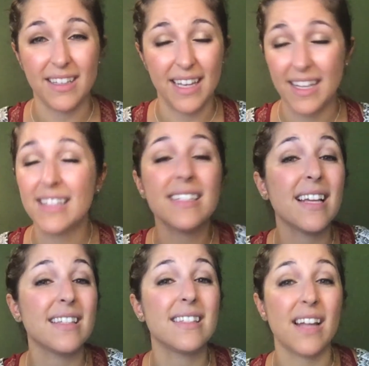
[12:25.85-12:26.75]
isn't
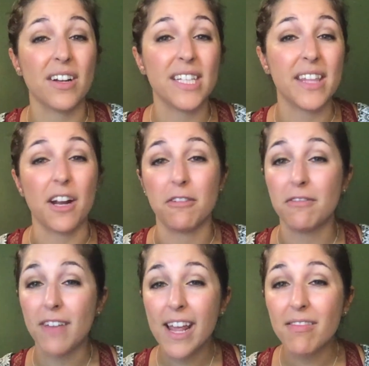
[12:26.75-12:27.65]
necessarily their
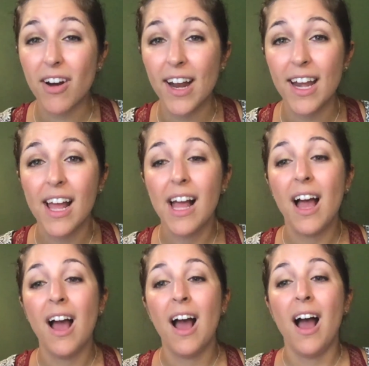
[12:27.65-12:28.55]
favorite.
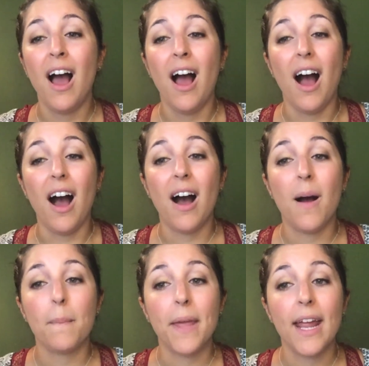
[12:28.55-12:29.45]

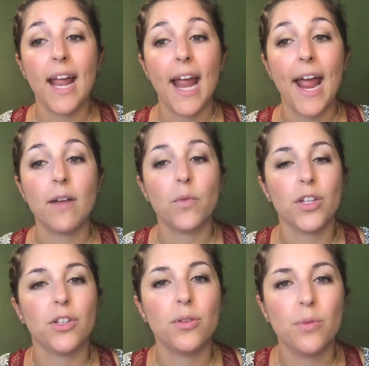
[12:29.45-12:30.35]
And
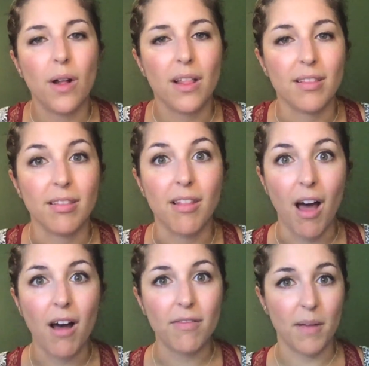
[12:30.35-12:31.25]
when you
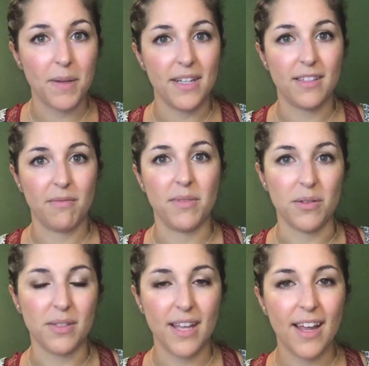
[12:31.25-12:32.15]
love a piece of
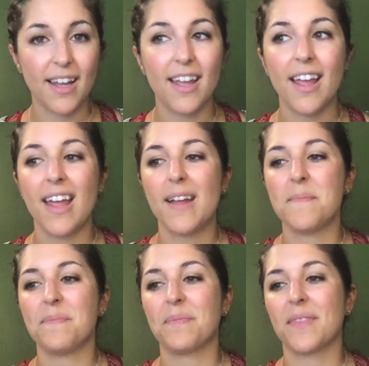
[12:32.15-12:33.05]
music
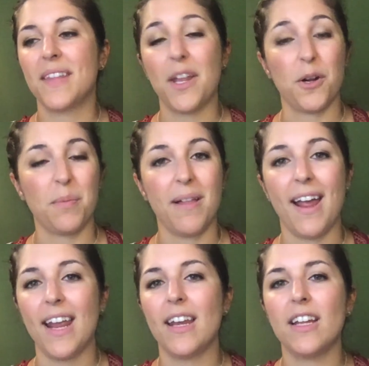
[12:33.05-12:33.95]
that you're
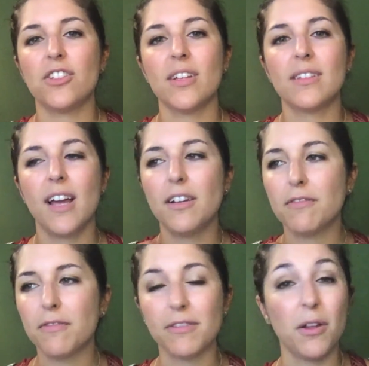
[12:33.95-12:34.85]
playing, it just kind of
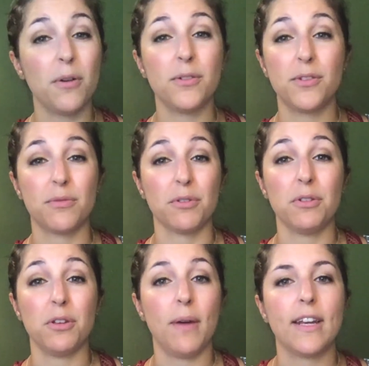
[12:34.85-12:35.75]
flows through
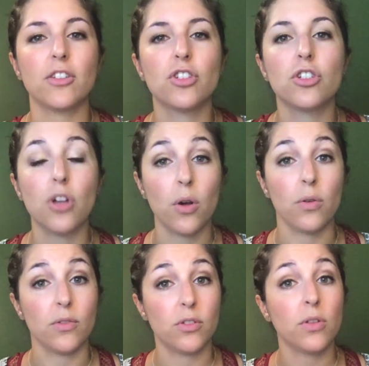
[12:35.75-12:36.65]
you and it
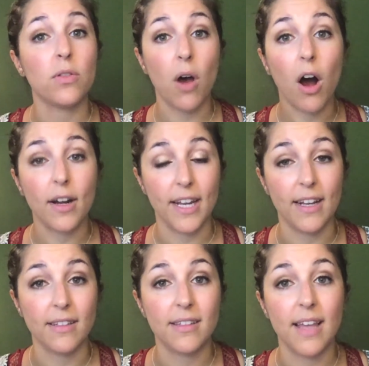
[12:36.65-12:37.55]
shows to the
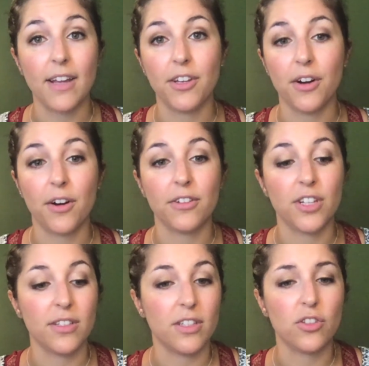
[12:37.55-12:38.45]
audience that you're
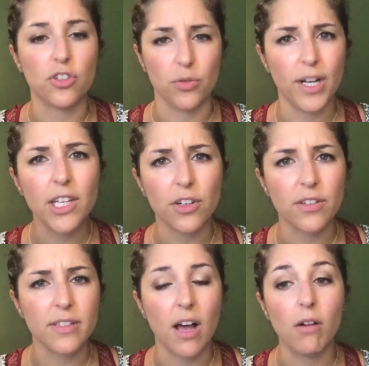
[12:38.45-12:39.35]
just enjoying
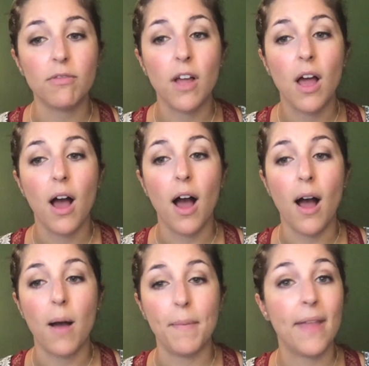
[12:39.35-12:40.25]
yourself.
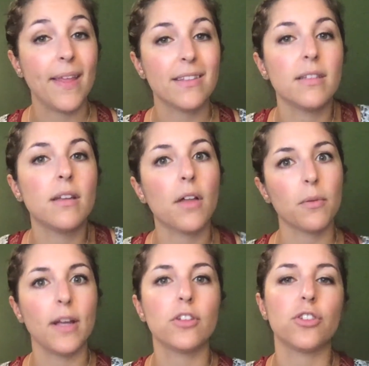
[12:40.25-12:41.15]
And that's another
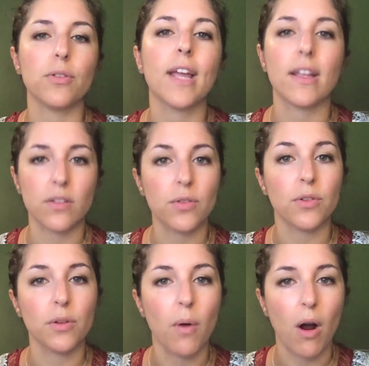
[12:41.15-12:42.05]
way to showcase who
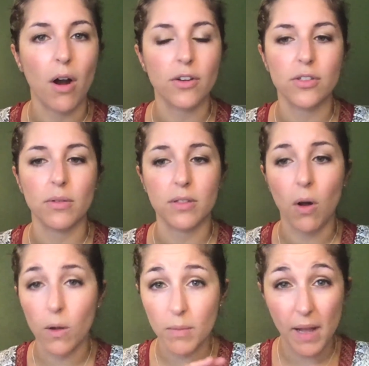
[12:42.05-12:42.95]
you are. So it's
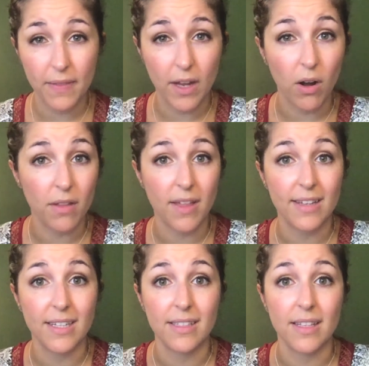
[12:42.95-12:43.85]
all about that
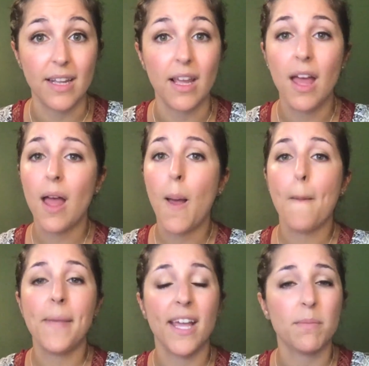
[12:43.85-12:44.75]
authenticity.
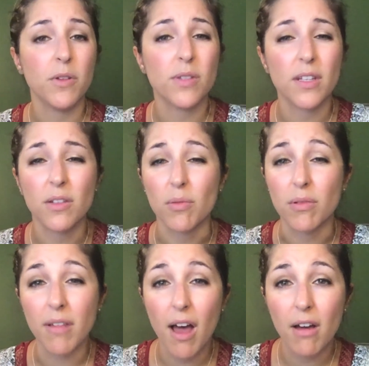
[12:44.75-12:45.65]
Pick music you
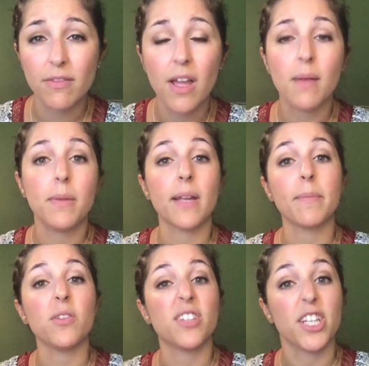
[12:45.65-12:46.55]
love, pick
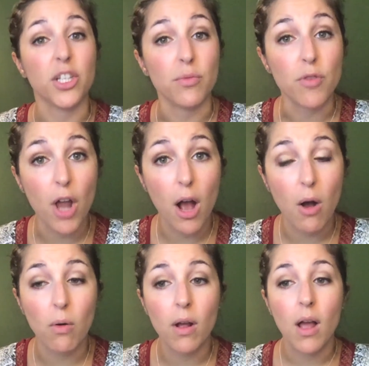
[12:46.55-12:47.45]
music you
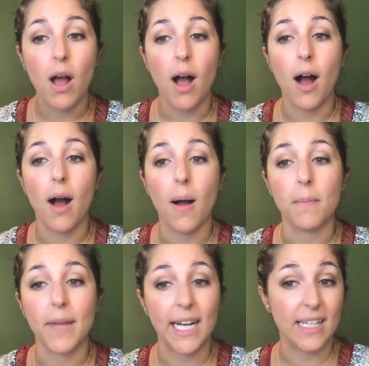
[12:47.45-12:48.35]
know.
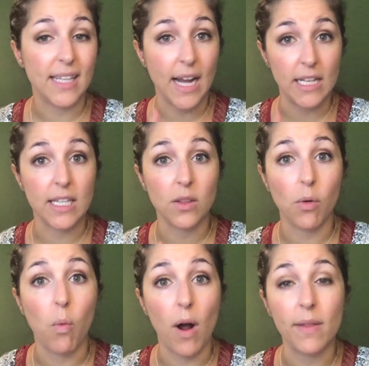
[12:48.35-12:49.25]
Like I said, I did the
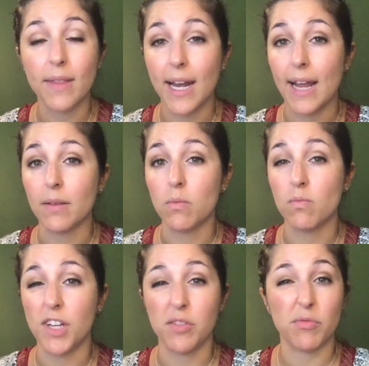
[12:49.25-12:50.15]
one that I
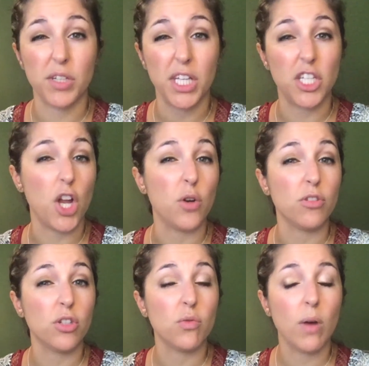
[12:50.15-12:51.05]
didn't really know
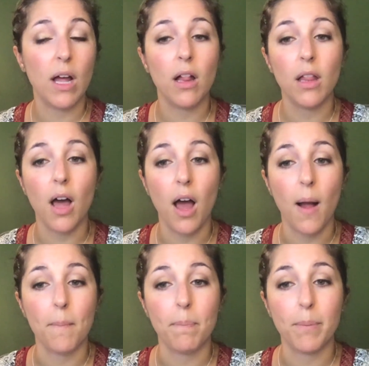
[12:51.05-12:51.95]
too well,
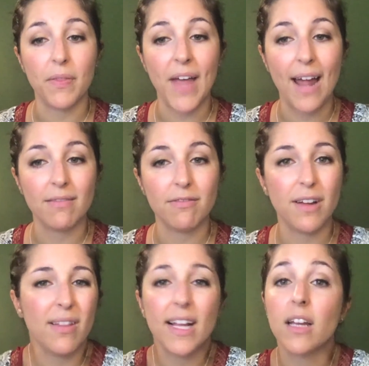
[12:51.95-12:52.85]
but that
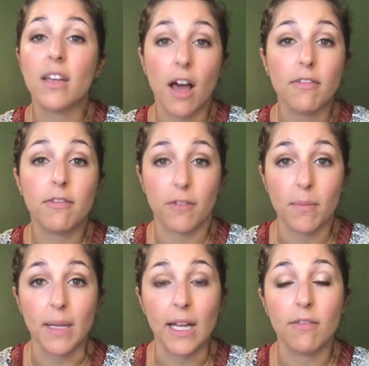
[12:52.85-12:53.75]
felt like enough for
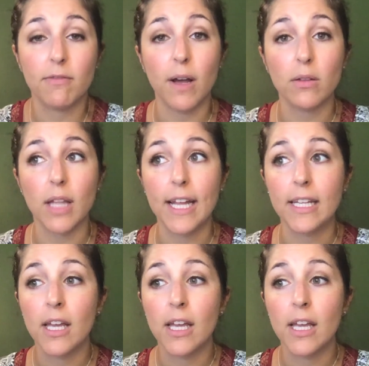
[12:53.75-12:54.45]
me. It felt like